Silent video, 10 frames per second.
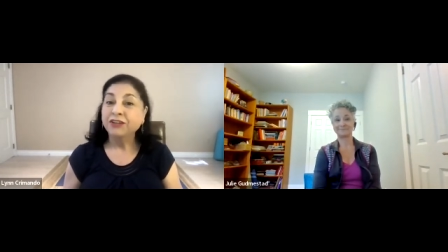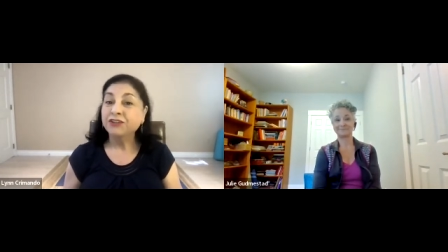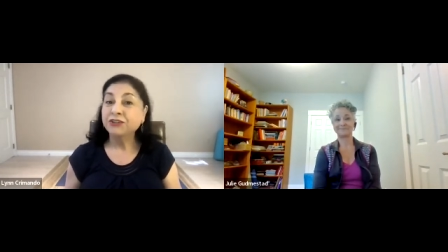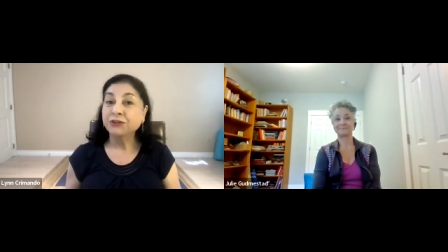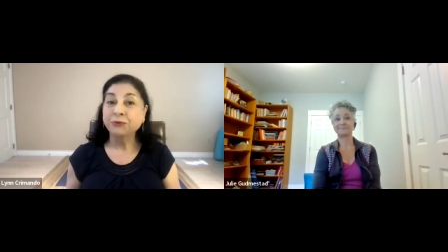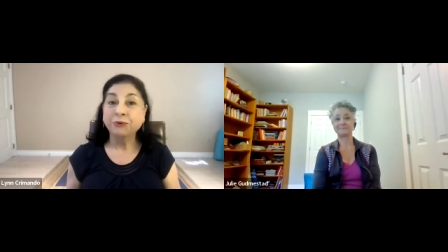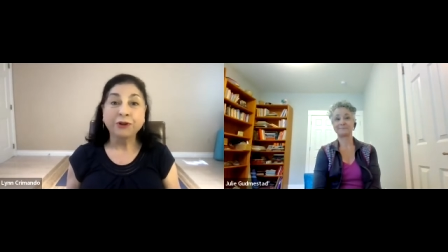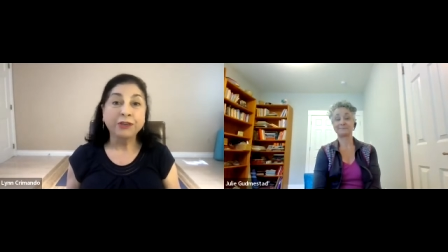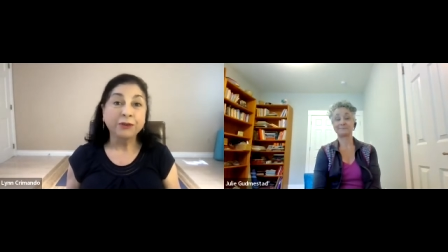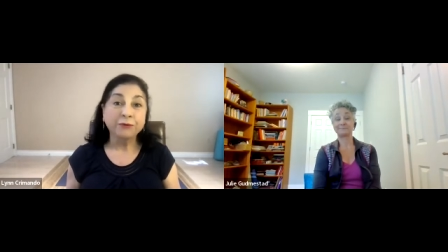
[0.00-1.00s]
to
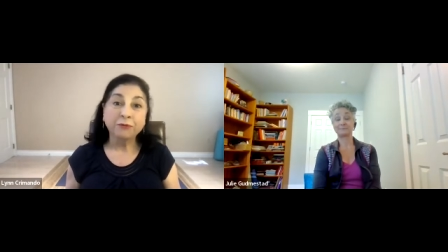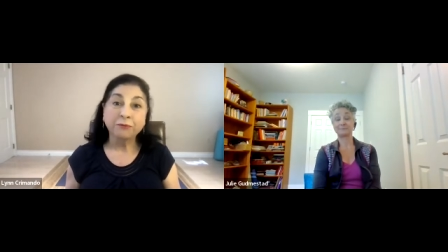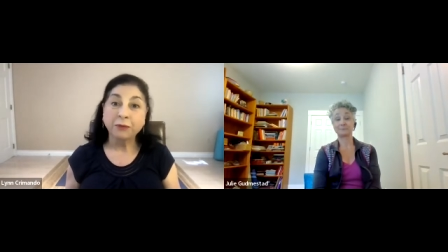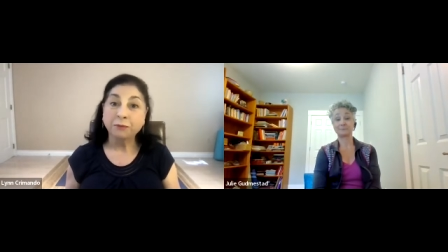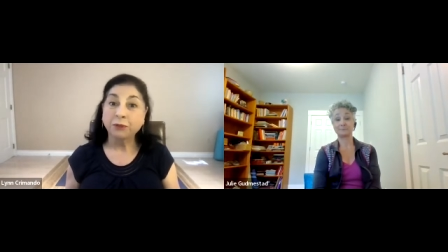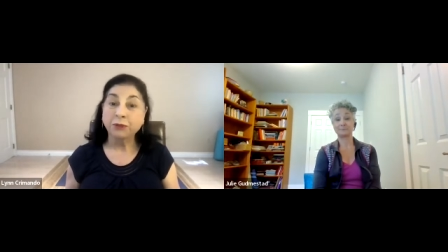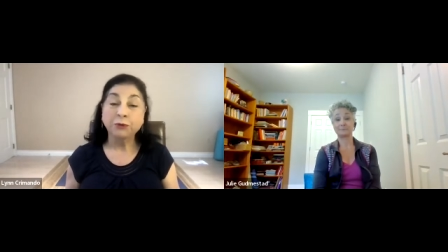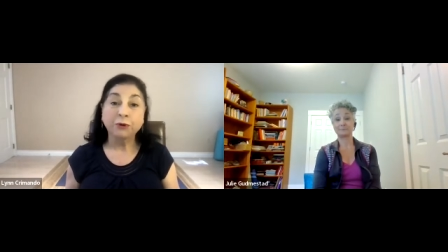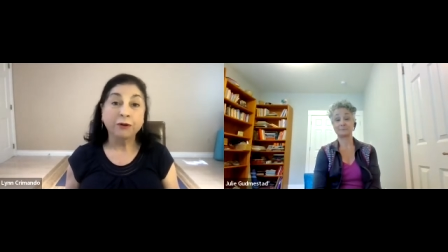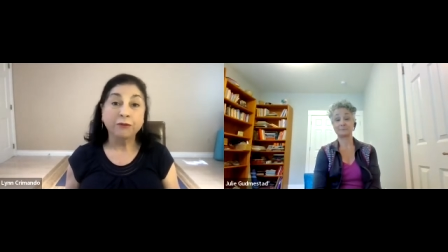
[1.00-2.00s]
working with people
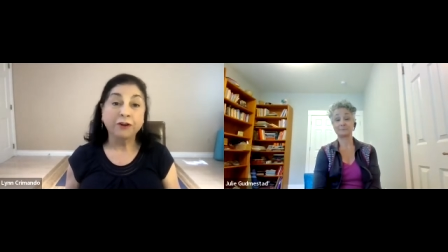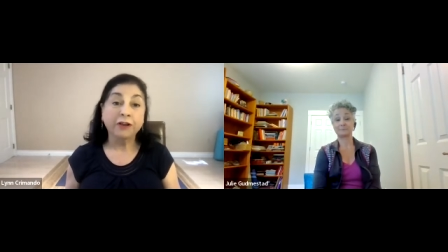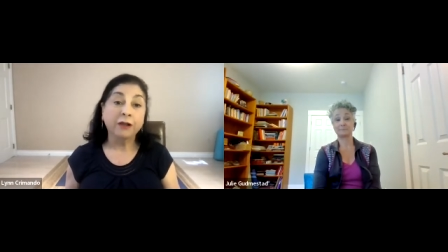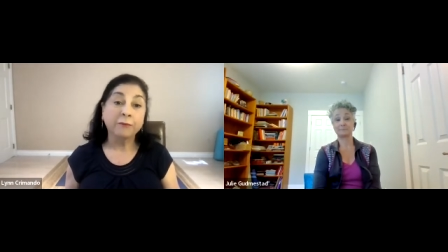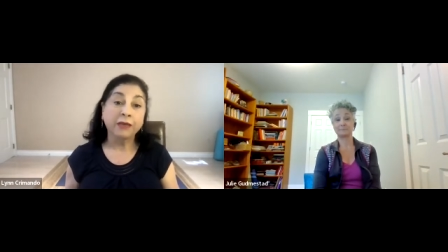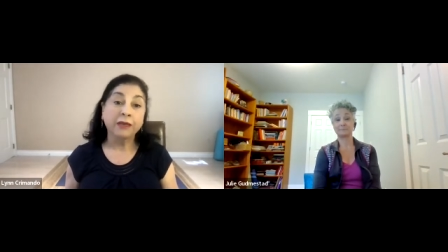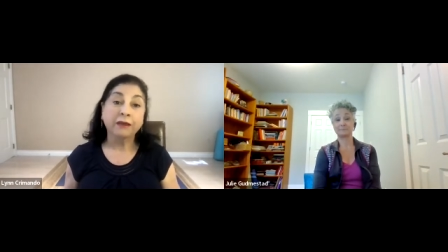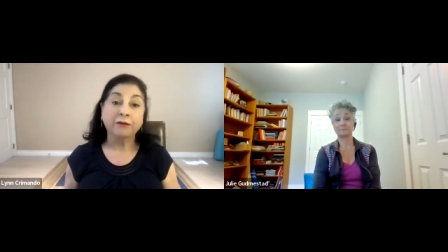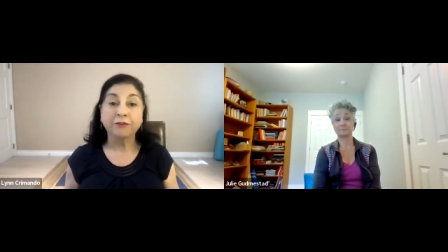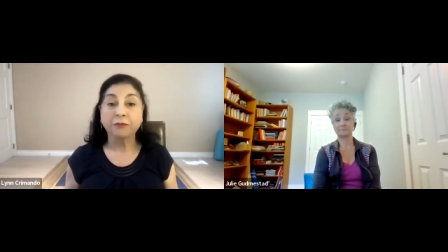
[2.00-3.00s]
who are
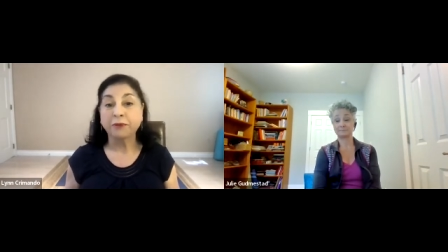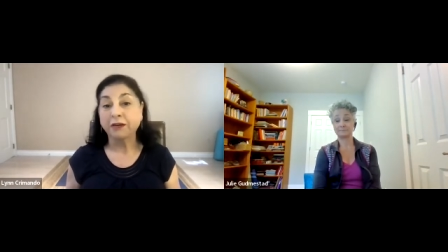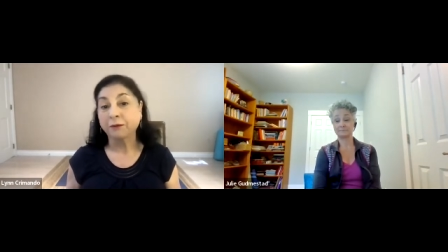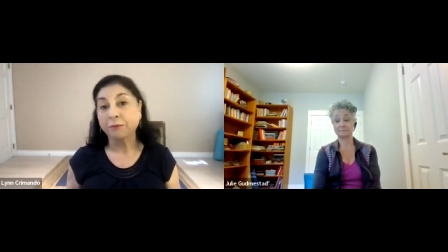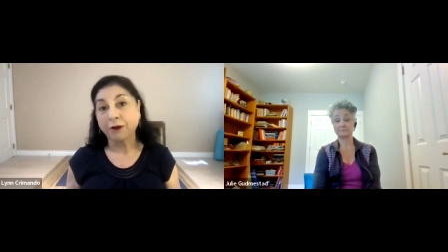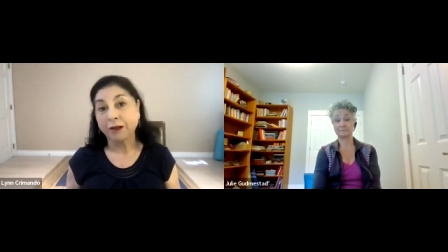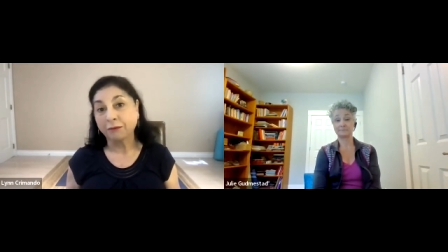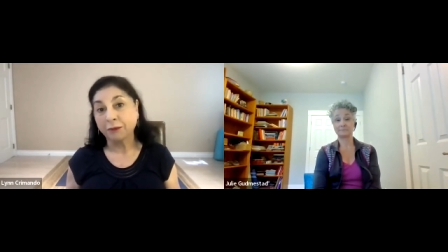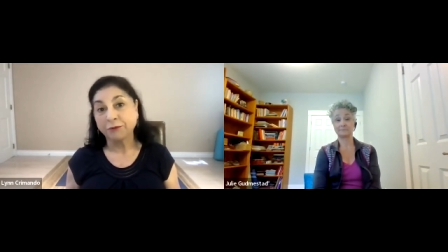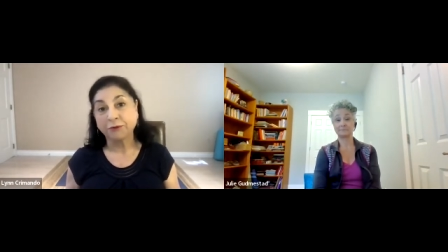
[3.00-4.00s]
overcoming orthopedic
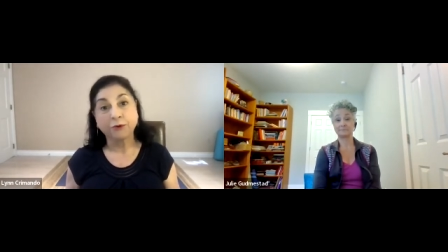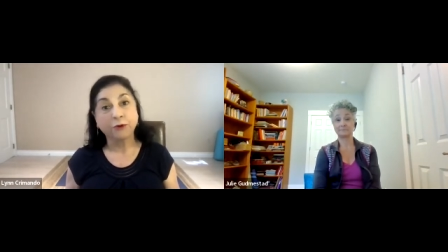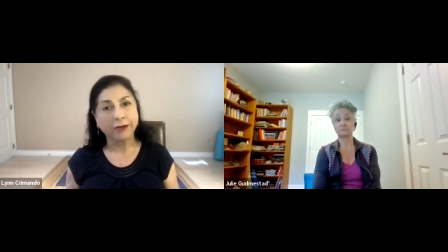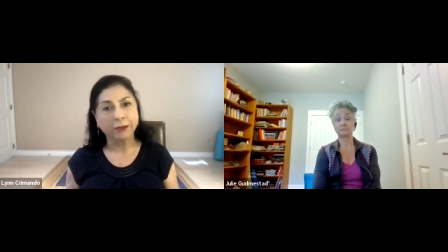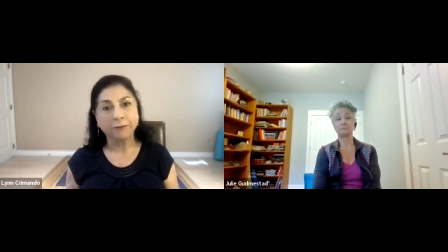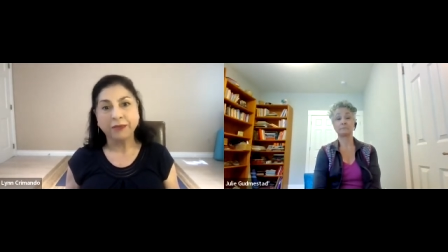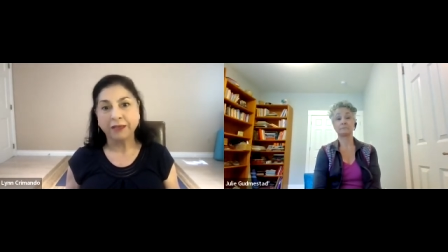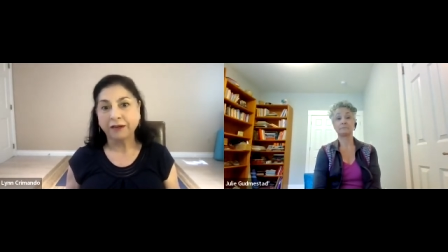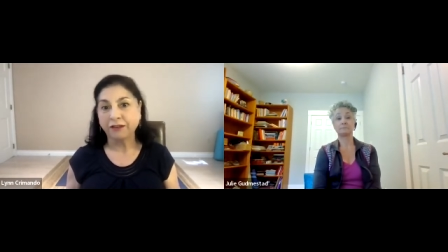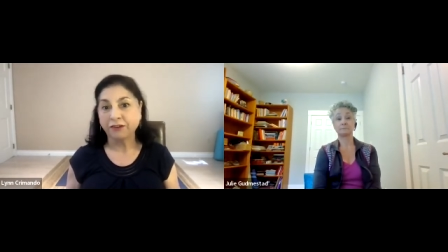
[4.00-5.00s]
problems or chronic
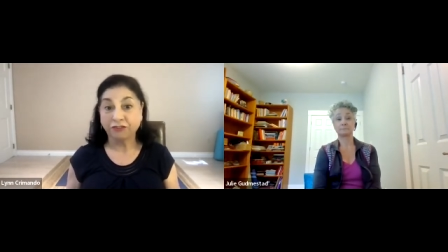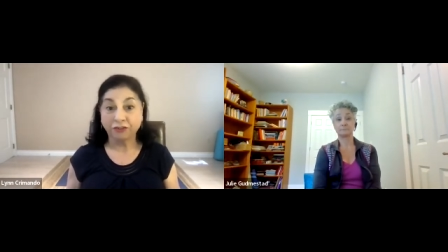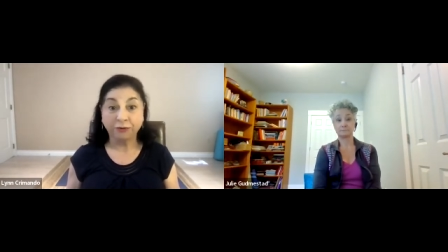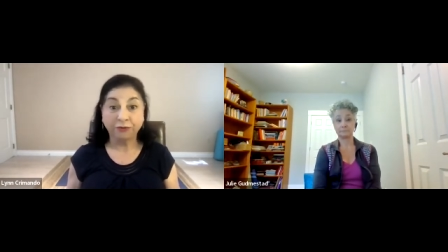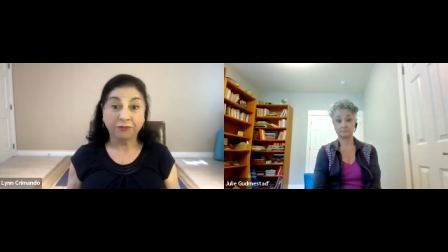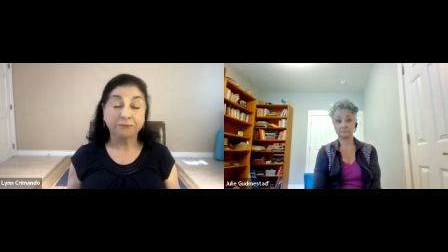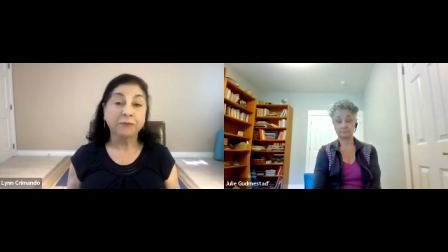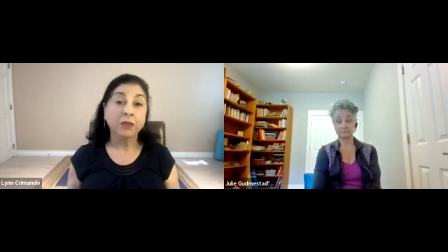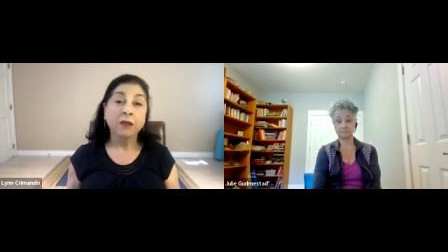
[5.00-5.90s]
pain issues.